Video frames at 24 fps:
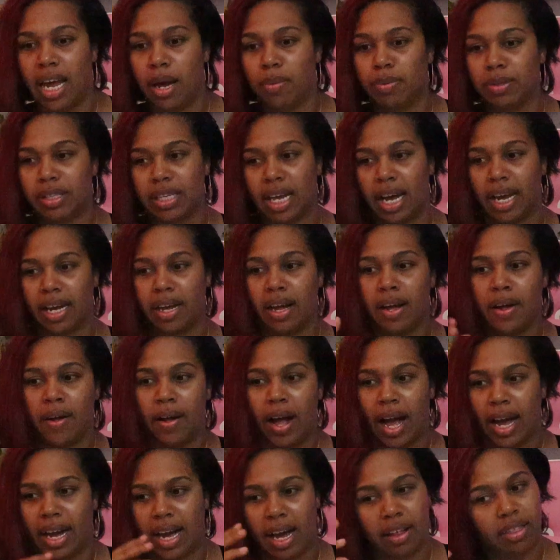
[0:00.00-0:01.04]
It was like
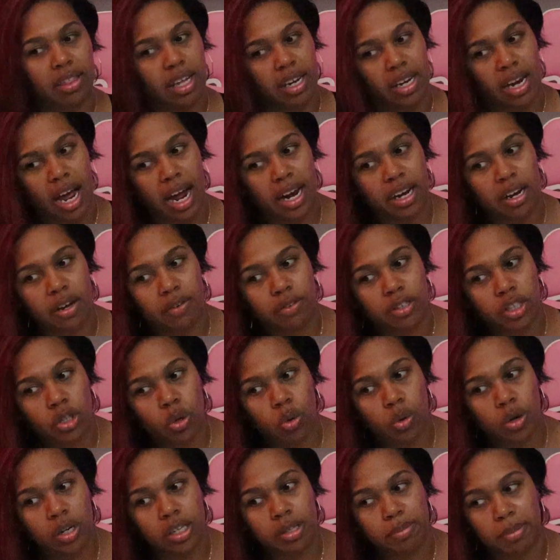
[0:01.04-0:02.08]
I got the Knight of
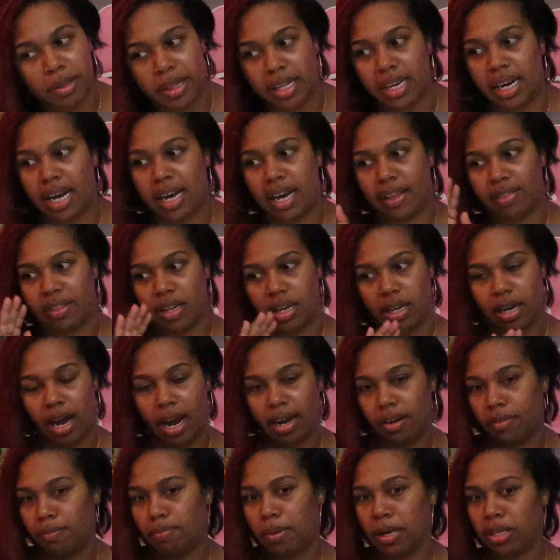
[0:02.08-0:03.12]
Swords, but then I got the
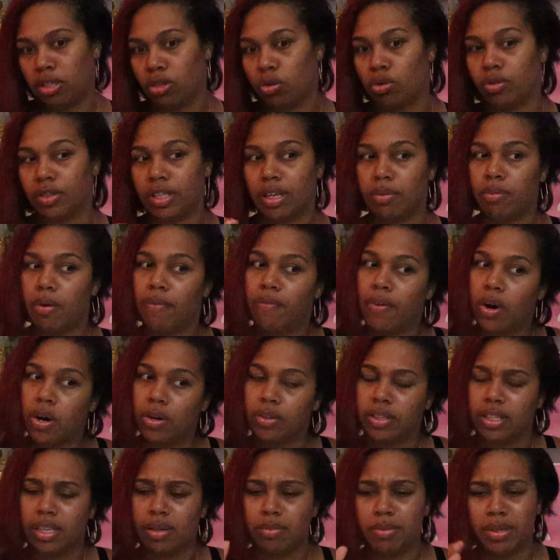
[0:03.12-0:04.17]
Knight of Pentacles in
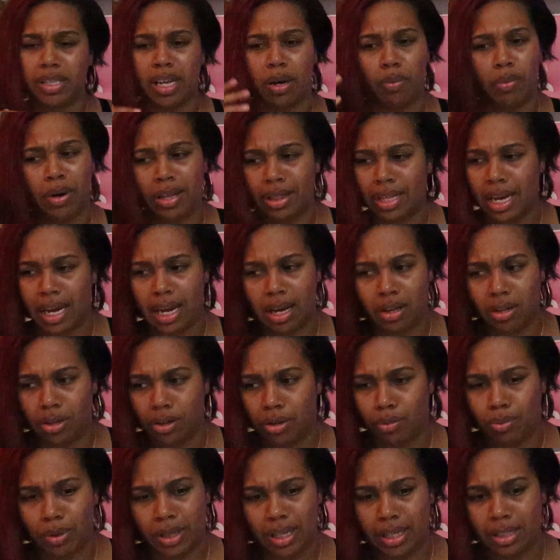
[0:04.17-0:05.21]
reverse, and it was like, what the hell?
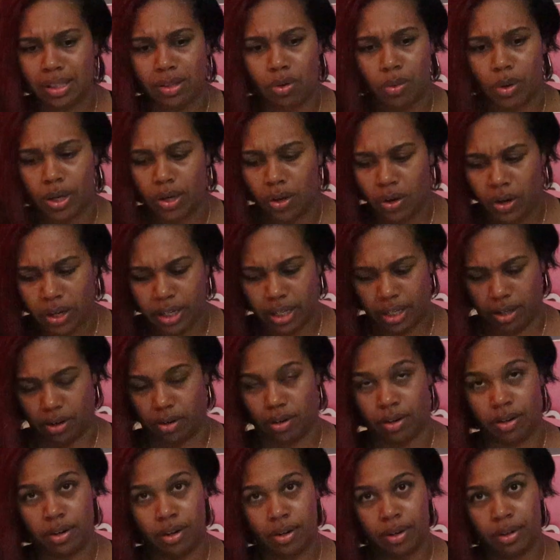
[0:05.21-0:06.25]
Are, what is going on
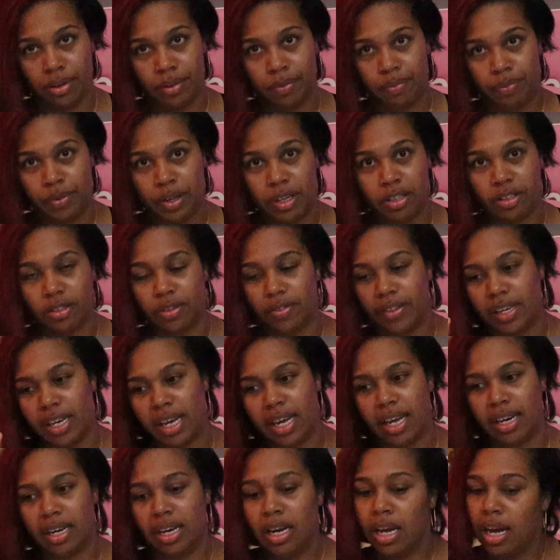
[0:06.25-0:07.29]
here? So
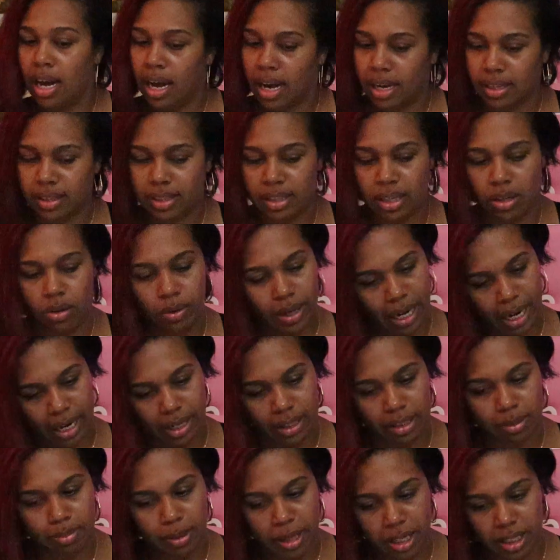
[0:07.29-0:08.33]
then I said, okay,
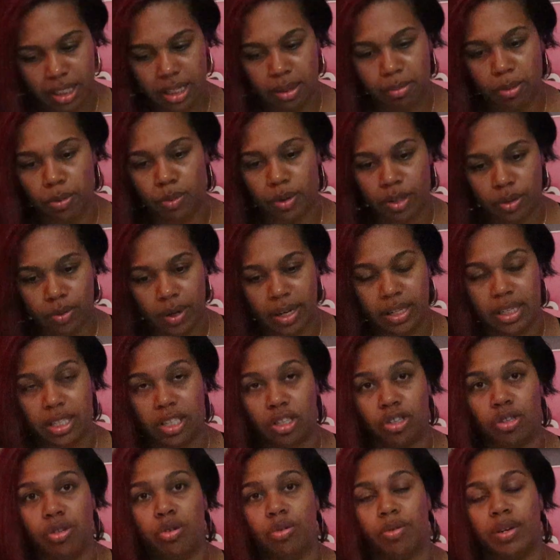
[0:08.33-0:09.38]
Spirit, tell me what do I need
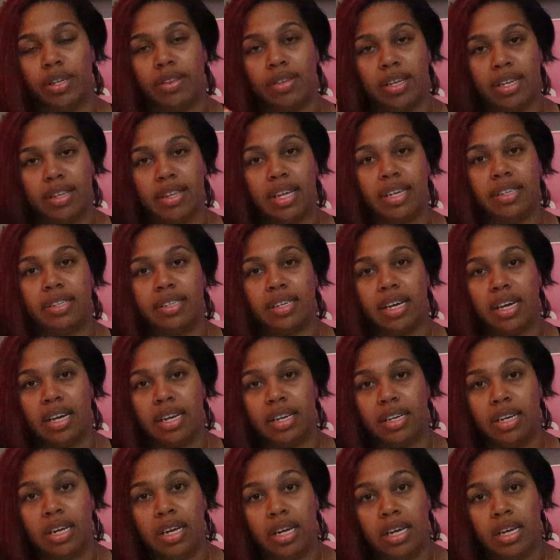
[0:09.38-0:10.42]
to do? And then they
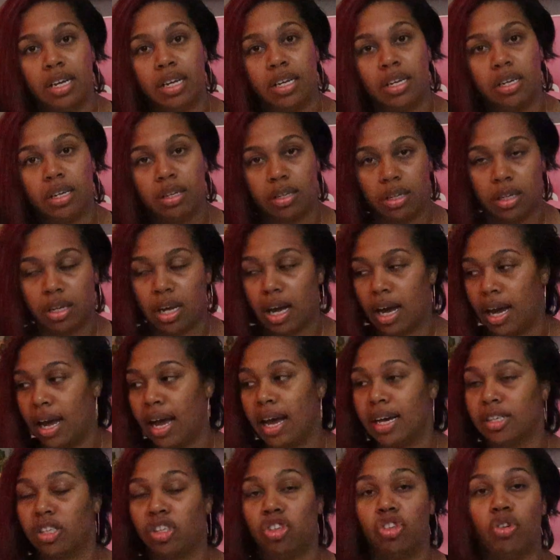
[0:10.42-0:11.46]
said, I
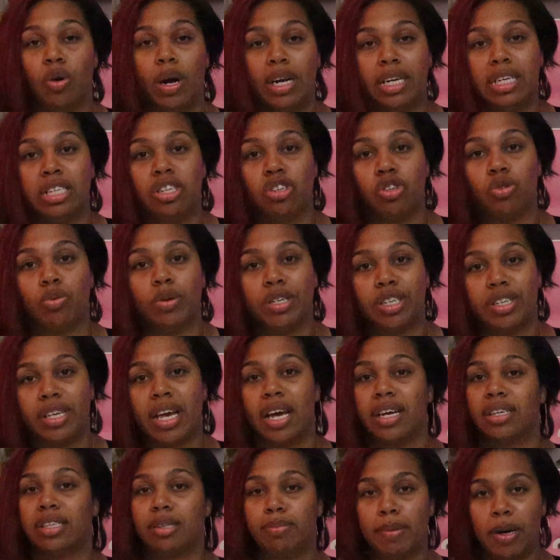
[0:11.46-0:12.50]
asked, do I need to switch decks?"